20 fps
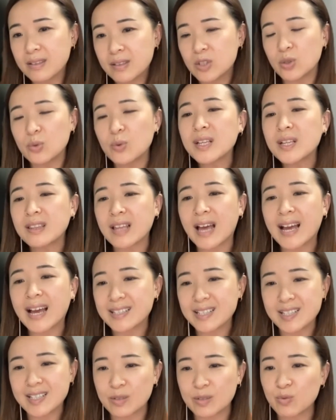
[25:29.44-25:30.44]
doing
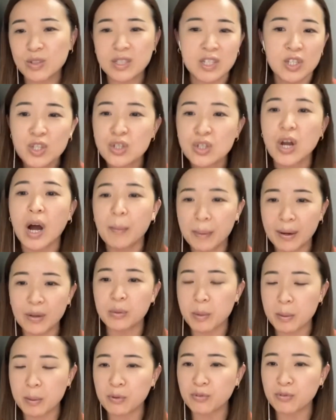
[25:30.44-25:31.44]
that doesn't really stop
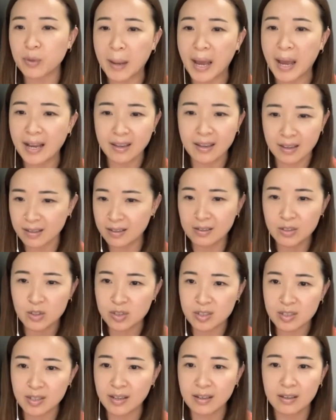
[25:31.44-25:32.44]
other people from hacking it.
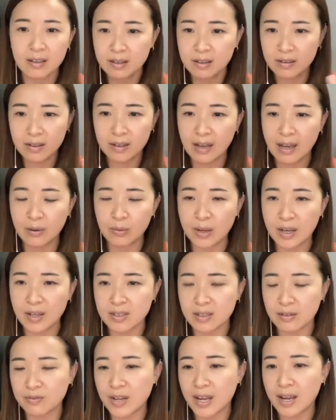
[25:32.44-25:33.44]
Just like, as
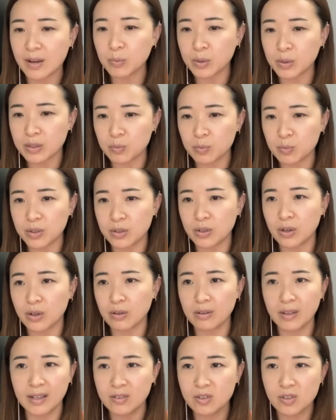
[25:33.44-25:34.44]
Afnan would
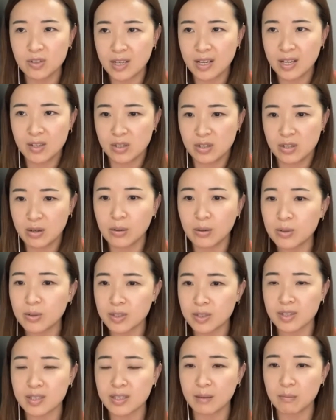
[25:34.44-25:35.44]
know, like just SEO is
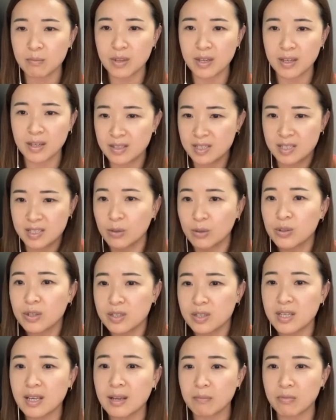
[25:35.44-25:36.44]
the same thing. It's still the
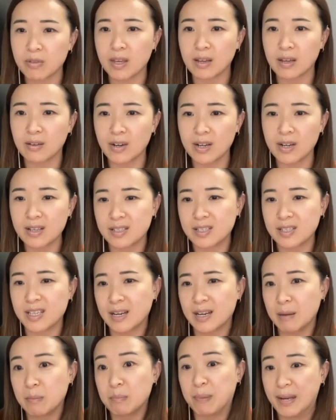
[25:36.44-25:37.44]
same thing, right? It's
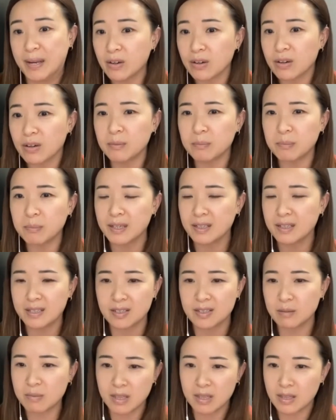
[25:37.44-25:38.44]
getting better, but it
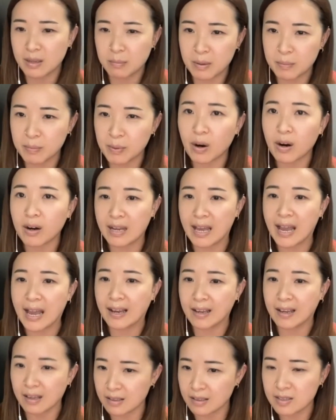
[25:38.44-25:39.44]
doesn't mean that people aren't
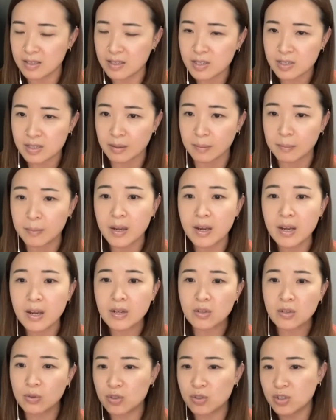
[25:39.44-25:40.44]
hacking the system.
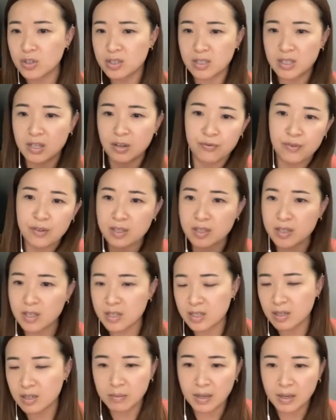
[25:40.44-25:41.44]
So it's just a different
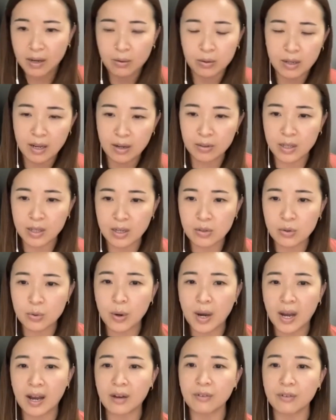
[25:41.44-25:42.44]
system now that
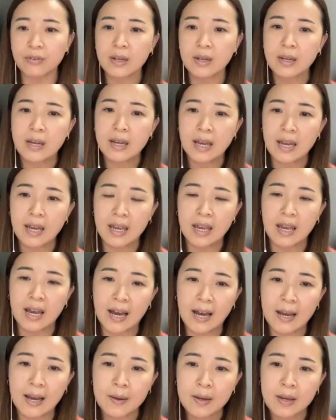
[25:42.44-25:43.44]
you have
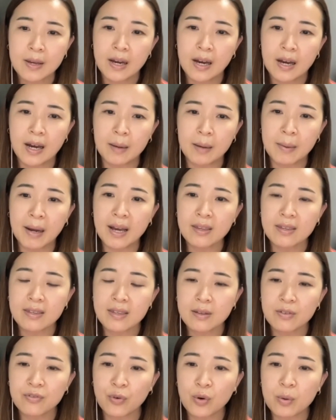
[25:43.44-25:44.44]
AI. I
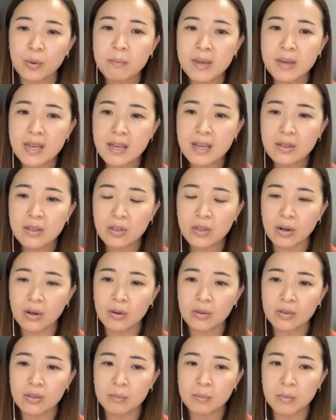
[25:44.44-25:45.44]
think for me,
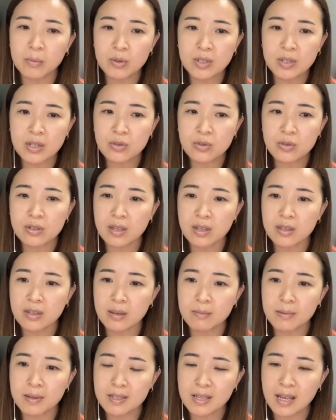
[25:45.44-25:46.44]
though, the most interesting
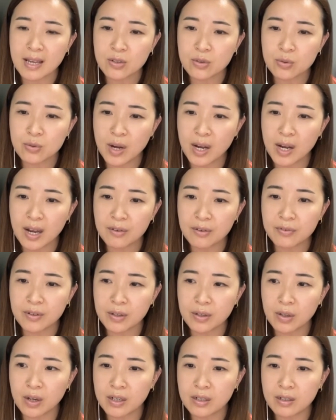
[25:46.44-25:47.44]
thing, because I do have
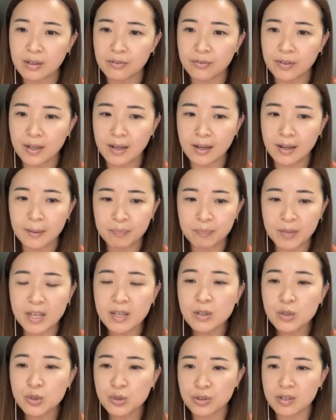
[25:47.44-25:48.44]
a lot of
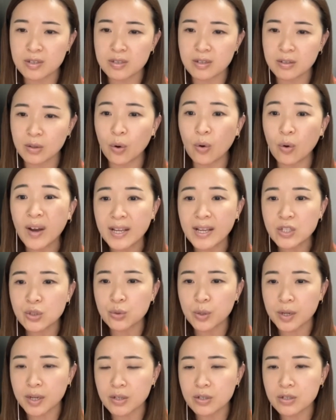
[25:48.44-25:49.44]
interest in the whole
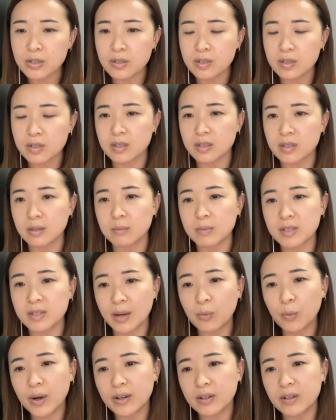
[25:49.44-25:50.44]
education system, is
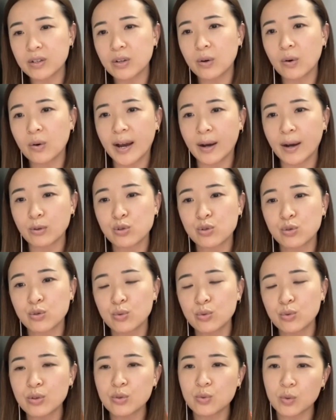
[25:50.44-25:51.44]
I want to know how
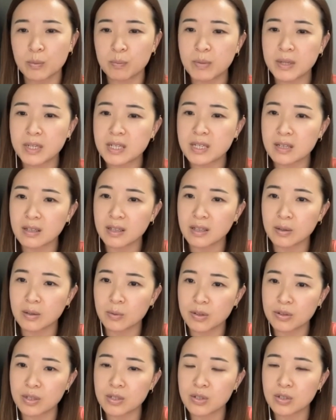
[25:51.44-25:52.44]
schools would be dealing
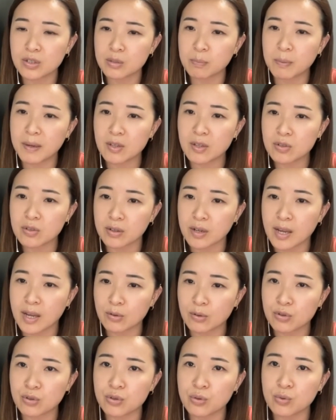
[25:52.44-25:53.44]
with it, just based on
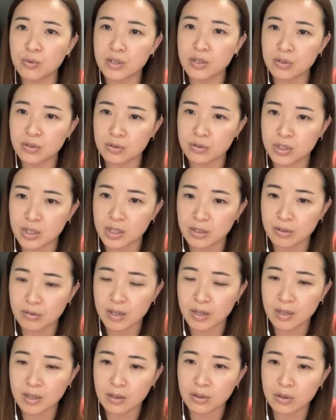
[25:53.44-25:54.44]
how students are
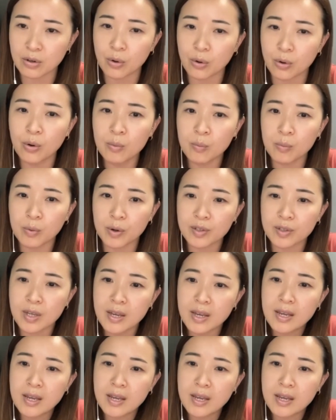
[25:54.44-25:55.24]
generating their homework.